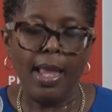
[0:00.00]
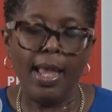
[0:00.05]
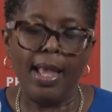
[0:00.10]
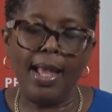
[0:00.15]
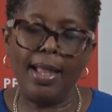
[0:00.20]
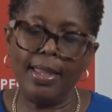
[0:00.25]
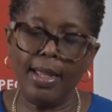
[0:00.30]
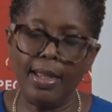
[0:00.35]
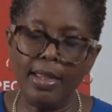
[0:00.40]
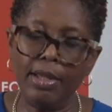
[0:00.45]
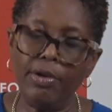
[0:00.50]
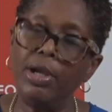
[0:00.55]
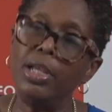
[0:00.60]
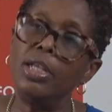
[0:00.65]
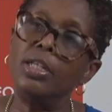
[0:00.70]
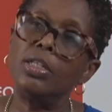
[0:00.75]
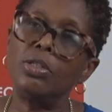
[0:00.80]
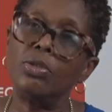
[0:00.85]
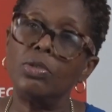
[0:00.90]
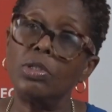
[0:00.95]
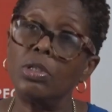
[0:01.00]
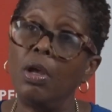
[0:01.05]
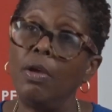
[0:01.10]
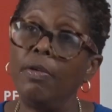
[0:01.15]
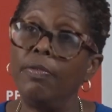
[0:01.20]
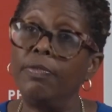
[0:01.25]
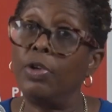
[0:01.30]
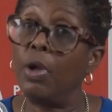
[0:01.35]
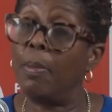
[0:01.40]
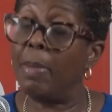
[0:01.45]
And then there are issues
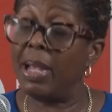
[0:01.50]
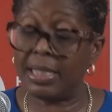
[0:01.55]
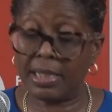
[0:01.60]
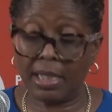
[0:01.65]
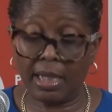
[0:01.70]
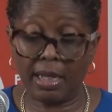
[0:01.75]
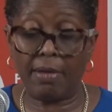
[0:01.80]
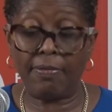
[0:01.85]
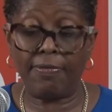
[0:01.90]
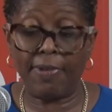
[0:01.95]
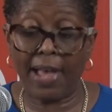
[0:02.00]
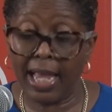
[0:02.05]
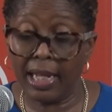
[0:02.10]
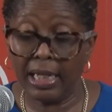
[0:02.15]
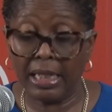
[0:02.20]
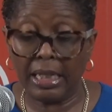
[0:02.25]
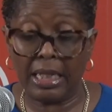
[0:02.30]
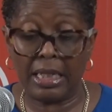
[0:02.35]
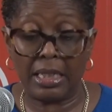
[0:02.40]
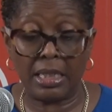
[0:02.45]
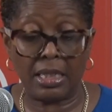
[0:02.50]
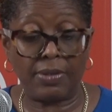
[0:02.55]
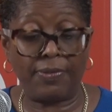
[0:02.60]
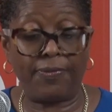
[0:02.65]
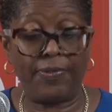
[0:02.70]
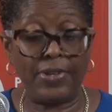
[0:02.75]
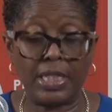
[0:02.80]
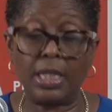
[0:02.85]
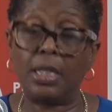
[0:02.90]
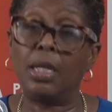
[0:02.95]
of domestic violence,
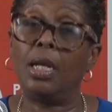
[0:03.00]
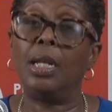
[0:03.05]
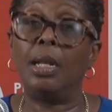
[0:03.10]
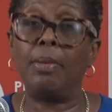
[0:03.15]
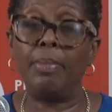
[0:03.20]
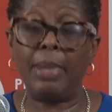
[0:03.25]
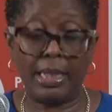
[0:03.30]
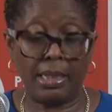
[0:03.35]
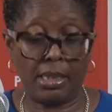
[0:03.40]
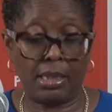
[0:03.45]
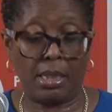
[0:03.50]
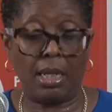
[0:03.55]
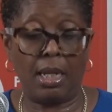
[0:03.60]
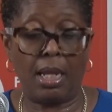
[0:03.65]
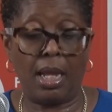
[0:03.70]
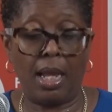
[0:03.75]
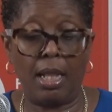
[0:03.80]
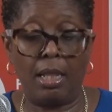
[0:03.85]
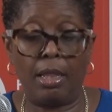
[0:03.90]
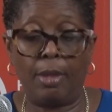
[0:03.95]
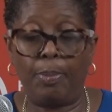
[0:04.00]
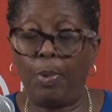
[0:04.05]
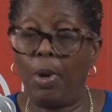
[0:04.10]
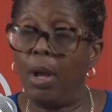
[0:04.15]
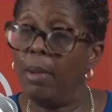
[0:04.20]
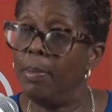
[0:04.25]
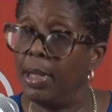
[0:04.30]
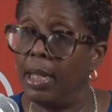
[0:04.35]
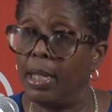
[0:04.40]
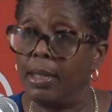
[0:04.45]
physical and mental health
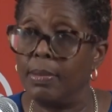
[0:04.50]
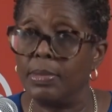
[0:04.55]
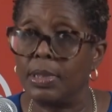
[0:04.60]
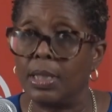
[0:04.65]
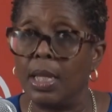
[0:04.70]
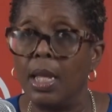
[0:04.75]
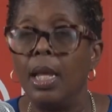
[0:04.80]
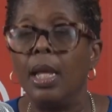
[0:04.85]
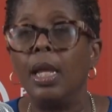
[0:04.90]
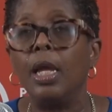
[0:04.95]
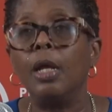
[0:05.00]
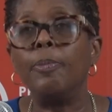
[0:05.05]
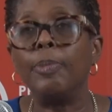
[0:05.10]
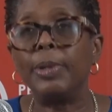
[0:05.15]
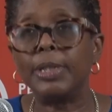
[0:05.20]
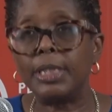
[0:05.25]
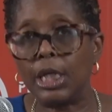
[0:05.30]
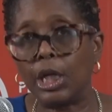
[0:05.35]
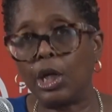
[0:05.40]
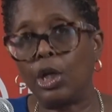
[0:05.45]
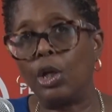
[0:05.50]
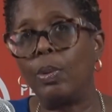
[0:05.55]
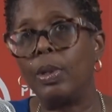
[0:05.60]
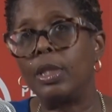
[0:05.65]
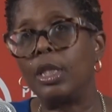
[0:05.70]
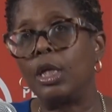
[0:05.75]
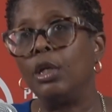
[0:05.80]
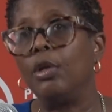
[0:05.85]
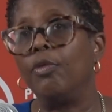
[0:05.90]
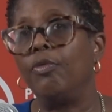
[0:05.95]
problems, in particular
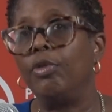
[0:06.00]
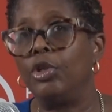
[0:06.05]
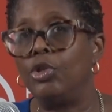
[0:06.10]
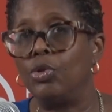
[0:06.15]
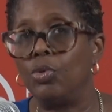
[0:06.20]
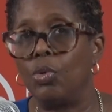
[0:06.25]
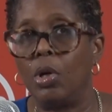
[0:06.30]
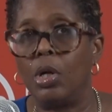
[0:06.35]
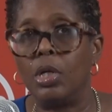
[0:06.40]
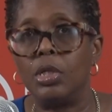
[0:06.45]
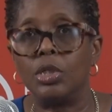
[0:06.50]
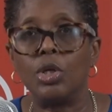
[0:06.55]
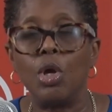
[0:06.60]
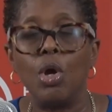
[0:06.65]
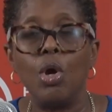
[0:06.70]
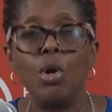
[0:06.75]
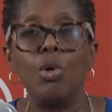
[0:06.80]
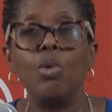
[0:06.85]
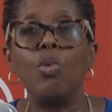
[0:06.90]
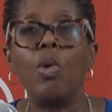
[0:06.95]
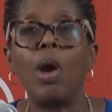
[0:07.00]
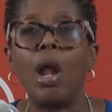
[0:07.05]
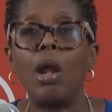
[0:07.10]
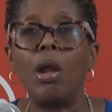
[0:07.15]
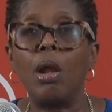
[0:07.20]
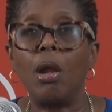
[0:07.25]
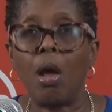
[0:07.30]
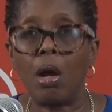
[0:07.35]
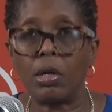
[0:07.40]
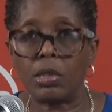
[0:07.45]
with individuals who are
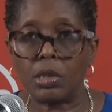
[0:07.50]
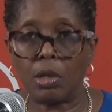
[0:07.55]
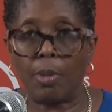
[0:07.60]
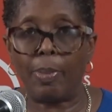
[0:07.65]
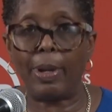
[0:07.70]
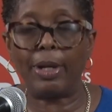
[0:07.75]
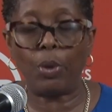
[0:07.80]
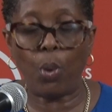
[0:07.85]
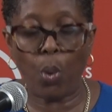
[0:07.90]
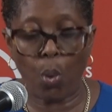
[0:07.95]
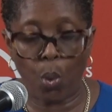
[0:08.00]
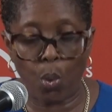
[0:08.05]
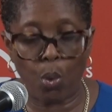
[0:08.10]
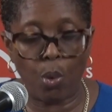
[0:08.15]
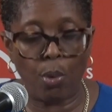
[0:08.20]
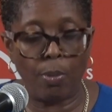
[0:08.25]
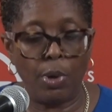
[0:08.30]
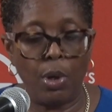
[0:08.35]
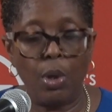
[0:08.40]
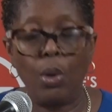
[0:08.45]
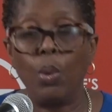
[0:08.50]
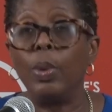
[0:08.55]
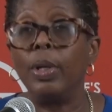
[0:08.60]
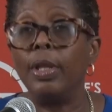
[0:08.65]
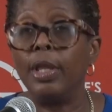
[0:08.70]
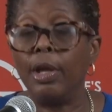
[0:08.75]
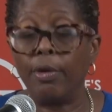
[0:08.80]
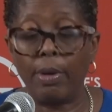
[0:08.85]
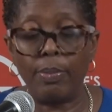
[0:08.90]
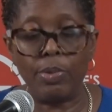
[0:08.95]
locked up at home
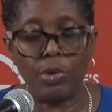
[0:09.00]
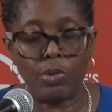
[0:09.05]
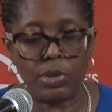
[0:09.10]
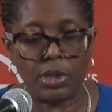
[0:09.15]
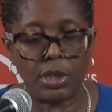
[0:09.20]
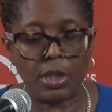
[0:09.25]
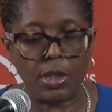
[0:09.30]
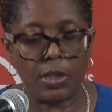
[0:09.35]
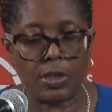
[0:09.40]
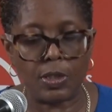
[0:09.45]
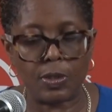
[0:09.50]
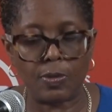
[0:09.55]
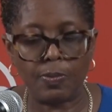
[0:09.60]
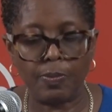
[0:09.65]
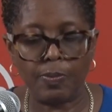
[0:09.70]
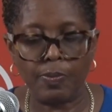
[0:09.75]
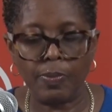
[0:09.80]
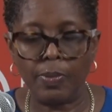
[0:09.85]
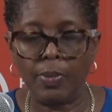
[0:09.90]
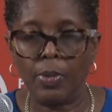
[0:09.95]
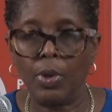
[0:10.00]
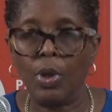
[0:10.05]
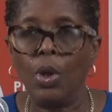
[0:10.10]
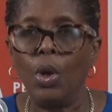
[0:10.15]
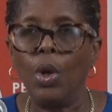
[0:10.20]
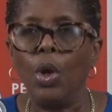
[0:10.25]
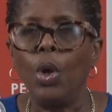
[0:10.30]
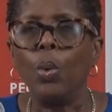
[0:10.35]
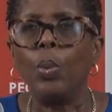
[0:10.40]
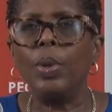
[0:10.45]
with their abusers.
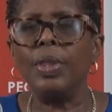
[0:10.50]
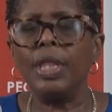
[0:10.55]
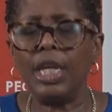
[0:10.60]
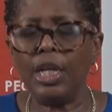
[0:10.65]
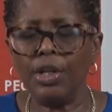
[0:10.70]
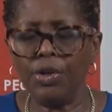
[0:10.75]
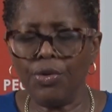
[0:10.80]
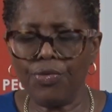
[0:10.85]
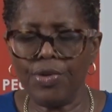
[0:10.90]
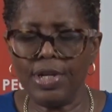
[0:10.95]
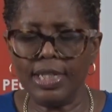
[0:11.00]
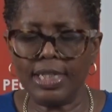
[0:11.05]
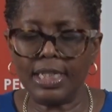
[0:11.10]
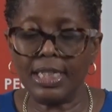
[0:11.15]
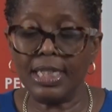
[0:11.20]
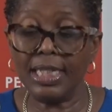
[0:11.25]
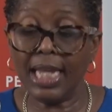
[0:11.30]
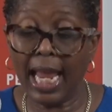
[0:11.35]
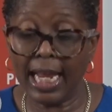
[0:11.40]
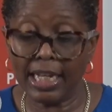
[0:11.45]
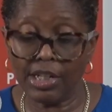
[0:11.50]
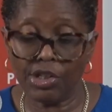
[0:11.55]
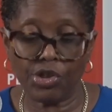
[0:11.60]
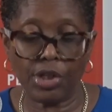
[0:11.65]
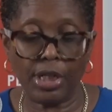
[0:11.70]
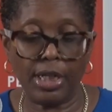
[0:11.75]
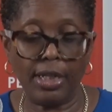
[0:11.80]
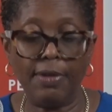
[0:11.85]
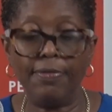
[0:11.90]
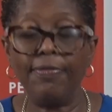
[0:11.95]
With the increased
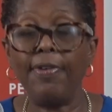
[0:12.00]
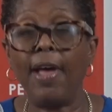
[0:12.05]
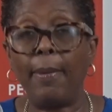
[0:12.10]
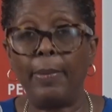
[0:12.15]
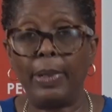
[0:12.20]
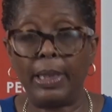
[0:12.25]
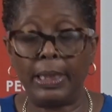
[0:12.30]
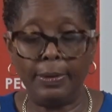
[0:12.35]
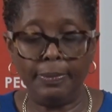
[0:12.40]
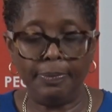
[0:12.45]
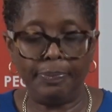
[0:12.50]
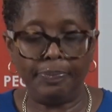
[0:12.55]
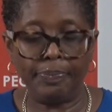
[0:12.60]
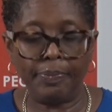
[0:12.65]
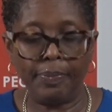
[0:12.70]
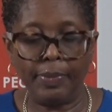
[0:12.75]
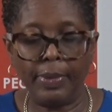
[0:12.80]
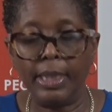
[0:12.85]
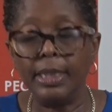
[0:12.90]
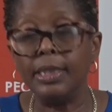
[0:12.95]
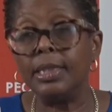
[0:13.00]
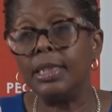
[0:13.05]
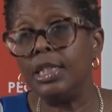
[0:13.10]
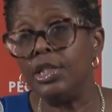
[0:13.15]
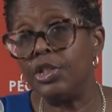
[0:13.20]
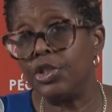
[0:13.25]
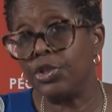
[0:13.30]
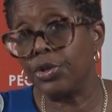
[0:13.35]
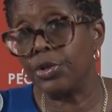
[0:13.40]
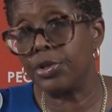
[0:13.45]
tension in the family,
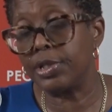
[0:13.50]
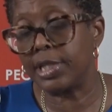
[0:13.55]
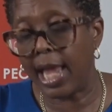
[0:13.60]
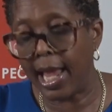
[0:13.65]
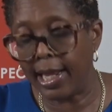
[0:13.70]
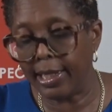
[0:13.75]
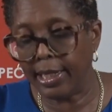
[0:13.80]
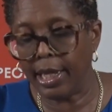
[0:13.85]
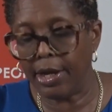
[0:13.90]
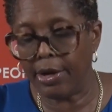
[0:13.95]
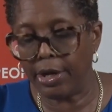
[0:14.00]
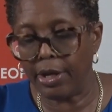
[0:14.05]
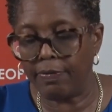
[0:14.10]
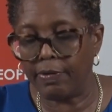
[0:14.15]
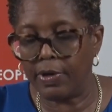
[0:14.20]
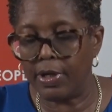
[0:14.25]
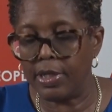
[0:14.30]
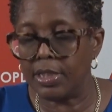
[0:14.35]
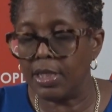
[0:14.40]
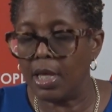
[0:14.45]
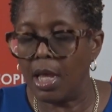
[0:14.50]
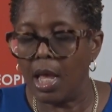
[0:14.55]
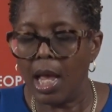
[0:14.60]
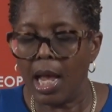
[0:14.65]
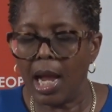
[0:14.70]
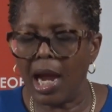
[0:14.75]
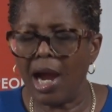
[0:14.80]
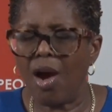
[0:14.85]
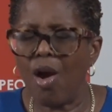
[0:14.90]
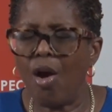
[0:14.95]
teachers and caregivers
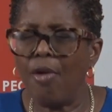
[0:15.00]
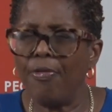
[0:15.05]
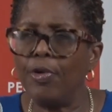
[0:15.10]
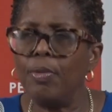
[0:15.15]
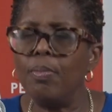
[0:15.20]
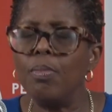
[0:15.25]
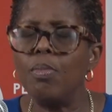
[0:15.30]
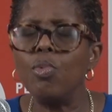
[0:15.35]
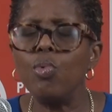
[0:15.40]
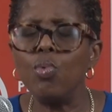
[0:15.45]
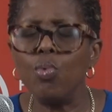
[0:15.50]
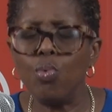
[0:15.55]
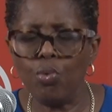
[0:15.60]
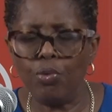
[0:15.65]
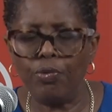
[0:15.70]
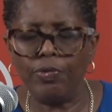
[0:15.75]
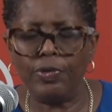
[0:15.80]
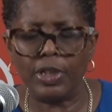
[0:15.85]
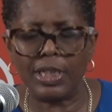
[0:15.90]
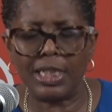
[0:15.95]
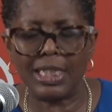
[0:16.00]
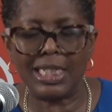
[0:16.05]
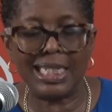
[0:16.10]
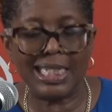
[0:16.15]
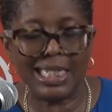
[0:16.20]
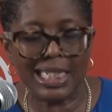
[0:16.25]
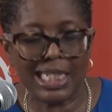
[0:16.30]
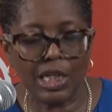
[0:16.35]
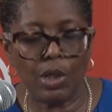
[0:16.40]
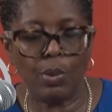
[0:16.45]
are often moved to
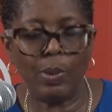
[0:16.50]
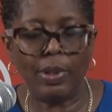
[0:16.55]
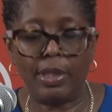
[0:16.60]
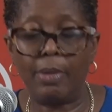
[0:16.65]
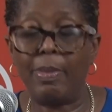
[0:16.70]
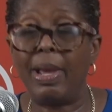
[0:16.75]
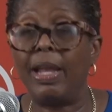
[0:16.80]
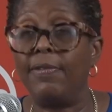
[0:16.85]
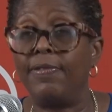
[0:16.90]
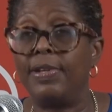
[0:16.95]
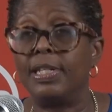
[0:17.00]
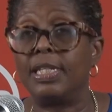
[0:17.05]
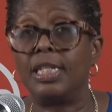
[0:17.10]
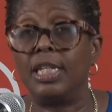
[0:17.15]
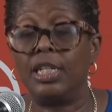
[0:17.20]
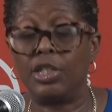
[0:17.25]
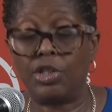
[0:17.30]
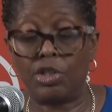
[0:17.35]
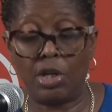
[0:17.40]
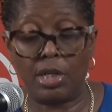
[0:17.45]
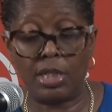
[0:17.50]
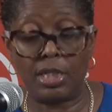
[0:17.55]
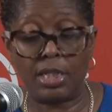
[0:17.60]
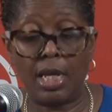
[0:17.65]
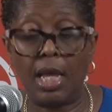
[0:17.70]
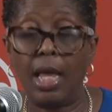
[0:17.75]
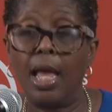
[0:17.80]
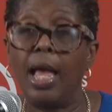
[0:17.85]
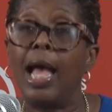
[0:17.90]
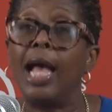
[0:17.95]
deal with the manifestations
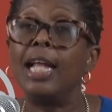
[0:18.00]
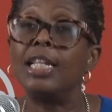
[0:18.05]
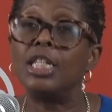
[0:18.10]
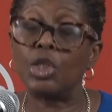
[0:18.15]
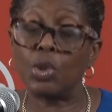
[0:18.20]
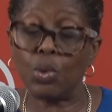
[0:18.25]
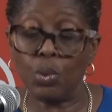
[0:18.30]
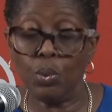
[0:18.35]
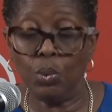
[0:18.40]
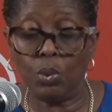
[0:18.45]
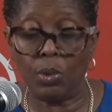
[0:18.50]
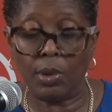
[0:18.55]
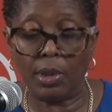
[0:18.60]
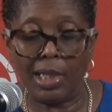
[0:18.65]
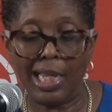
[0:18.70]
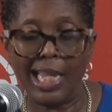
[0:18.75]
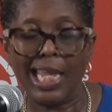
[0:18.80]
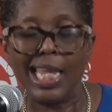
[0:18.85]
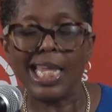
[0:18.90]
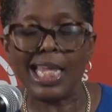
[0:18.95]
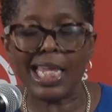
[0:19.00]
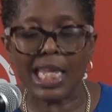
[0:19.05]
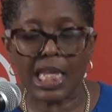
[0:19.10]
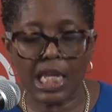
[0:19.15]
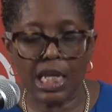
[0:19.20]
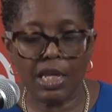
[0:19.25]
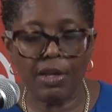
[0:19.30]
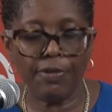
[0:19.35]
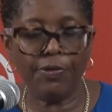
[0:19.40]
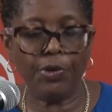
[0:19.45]
at school,
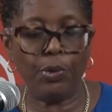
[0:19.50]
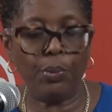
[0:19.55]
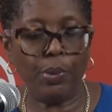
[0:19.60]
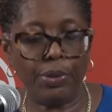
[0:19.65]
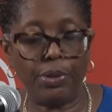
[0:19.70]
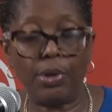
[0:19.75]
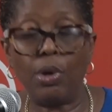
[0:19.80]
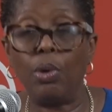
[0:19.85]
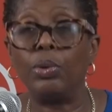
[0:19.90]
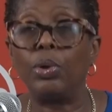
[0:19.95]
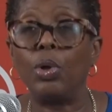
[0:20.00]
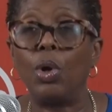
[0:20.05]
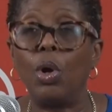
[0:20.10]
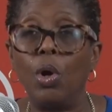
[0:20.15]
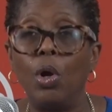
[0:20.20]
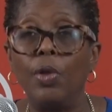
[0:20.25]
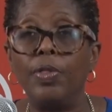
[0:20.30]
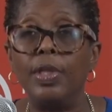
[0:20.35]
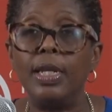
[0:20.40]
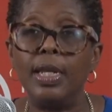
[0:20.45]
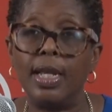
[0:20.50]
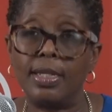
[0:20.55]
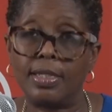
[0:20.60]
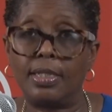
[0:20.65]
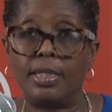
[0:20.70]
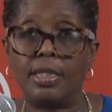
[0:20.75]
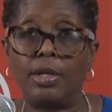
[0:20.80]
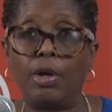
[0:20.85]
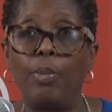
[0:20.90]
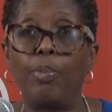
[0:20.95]
even without all the
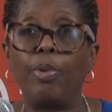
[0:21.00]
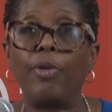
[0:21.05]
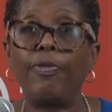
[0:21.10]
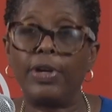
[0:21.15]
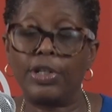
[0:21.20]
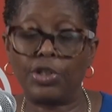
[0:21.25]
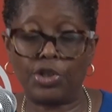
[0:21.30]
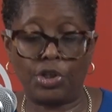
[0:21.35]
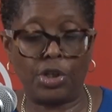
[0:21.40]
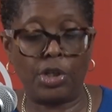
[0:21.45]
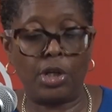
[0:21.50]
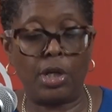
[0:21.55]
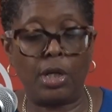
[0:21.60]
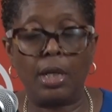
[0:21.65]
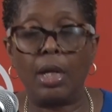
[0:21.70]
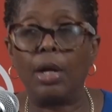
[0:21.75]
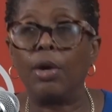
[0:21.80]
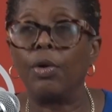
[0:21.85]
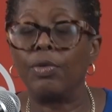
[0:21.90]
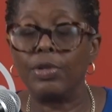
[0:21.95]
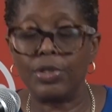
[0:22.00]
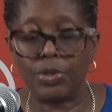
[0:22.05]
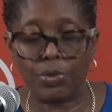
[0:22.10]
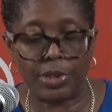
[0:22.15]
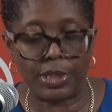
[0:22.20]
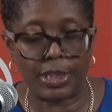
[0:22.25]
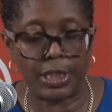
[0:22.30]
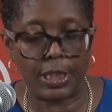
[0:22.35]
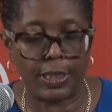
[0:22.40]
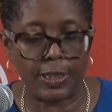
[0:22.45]
necessary professional
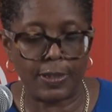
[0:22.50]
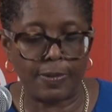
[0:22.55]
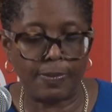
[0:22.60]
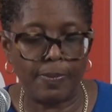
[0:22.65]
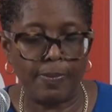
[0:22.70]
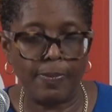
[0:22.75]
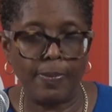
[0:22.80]
resources.